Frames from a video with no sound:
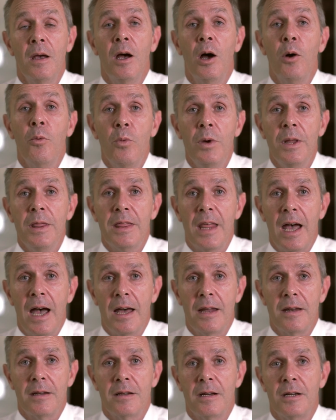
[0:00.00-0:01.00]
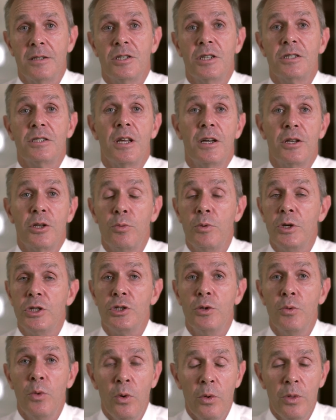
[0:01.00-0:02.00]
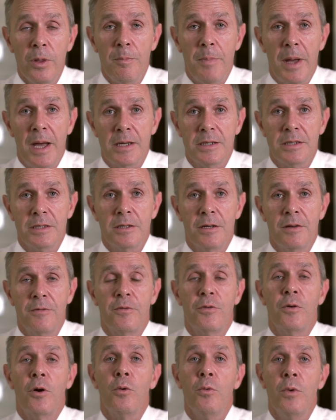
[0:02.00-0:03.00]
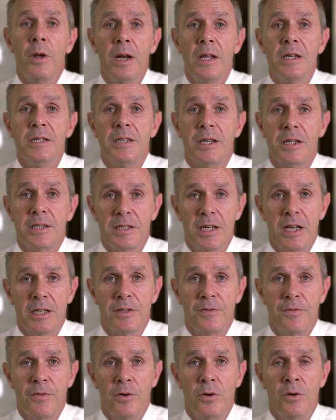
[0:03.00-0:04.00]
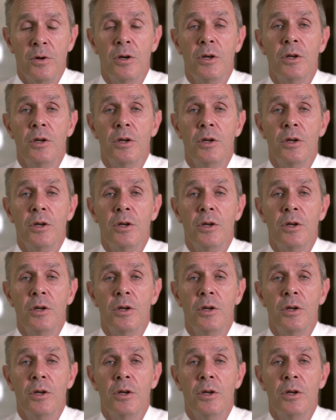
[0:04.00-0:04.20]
And with that, I'd just like to wish you all the best for a really successful